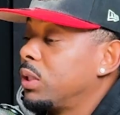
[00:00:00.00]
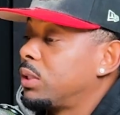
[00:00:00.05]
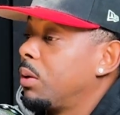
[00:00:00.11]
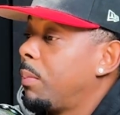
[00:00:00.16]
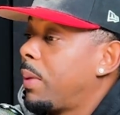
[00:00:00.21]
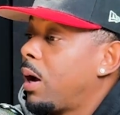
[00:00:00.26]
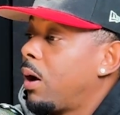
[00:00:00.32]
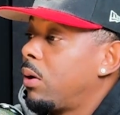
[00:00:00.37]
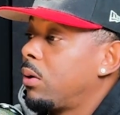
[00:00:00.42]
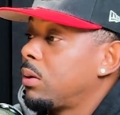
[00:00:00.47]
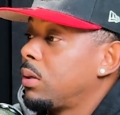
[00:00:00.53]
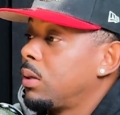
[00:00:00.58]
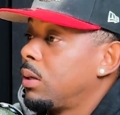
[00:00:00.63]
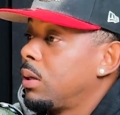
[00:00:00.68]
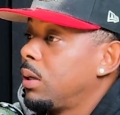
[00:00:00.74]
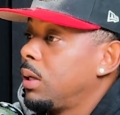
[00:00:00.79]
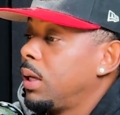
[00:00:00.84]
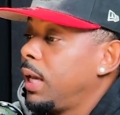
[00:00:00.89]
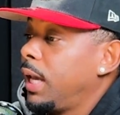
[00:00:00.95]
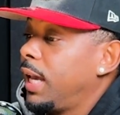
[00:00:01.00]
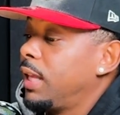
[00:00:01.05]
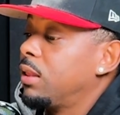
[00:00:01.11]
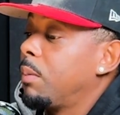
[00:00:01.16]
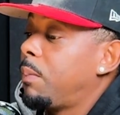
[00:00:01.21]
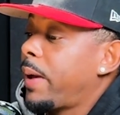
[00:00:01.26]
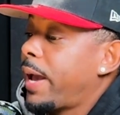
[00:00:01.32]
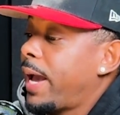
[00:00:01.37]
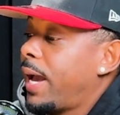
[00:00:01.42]
about, in
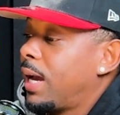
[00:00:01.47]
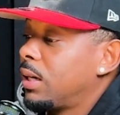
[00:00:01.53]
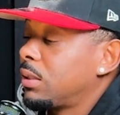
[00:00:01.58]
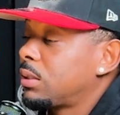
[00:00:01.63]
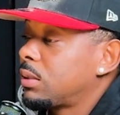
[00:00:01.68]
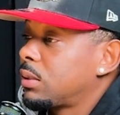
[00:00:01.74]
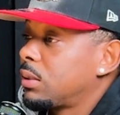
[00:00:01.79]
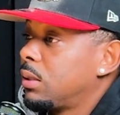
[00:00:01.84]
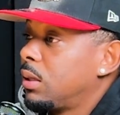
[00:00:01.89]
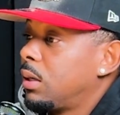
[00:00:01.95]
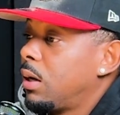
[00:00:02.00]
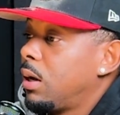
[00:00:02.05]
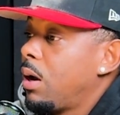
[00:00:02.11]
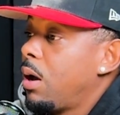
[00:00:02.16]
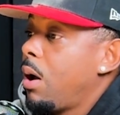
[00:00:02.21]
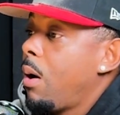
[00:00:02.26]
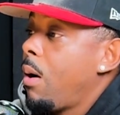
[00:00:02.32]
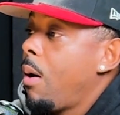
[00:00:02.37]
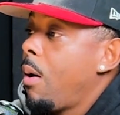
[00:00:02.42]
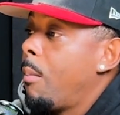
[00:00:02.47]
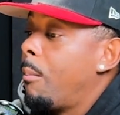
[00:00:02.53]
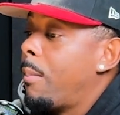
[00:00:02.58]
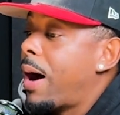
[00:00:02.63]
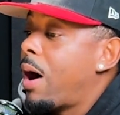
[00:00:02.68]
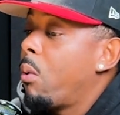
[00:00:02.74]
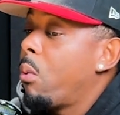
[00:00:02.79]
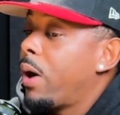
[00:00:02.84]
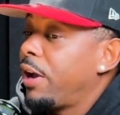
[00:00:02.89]
the past,
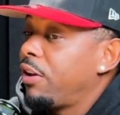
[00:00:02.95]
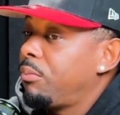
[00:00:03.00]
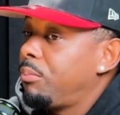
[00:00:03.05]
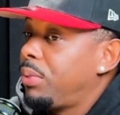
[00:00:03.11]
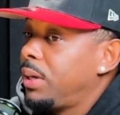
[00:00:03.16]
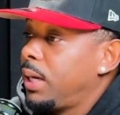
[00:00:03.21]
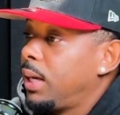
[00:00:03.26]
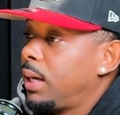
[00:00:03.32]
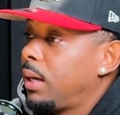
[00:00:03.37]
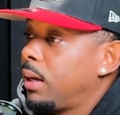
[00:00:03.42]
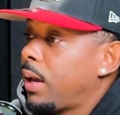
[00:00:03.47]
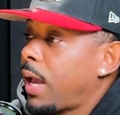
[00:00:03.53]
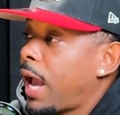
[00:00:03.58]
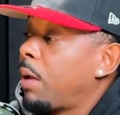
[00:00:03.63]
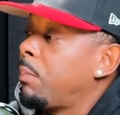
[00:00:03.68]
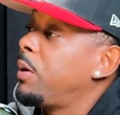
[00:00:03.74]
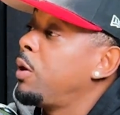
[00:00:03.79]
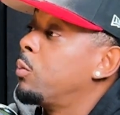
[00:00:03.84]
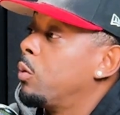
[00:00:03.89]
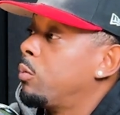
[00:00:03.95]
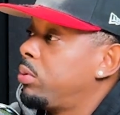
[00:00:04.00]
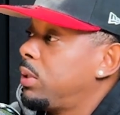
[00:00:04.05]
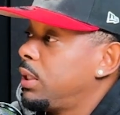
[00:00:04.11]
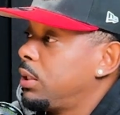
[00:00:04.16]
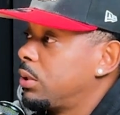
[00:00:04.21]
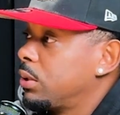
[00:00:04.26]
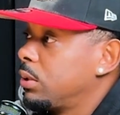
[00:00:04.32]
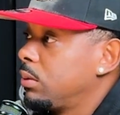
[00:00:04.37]
my wife being a people
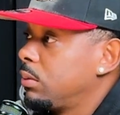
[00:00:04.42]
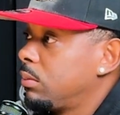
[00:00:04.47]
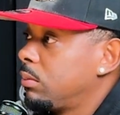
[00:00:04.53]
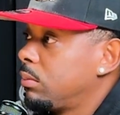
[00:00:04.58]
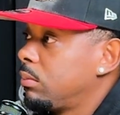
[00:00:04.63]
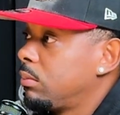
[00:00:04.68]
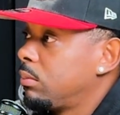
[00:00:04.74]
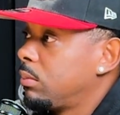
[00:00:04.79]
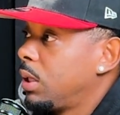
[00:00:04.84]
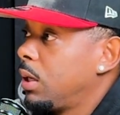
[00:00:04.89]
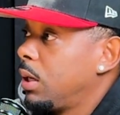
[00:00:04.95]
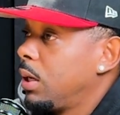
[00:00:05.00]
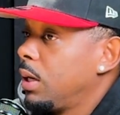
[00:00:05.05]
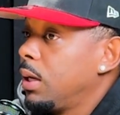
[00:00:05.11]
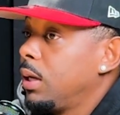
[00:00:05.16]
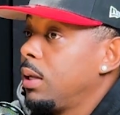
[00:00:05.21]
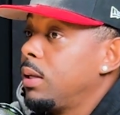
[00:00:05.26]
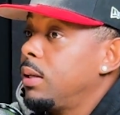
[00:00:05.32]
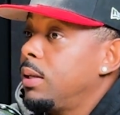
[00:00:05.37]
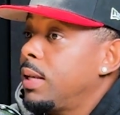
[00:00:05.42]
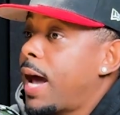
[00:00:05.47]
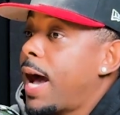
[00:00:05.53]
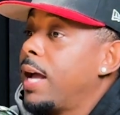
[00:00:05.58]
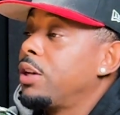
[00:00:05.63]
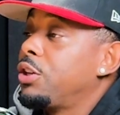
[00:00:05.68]
pleaser. Not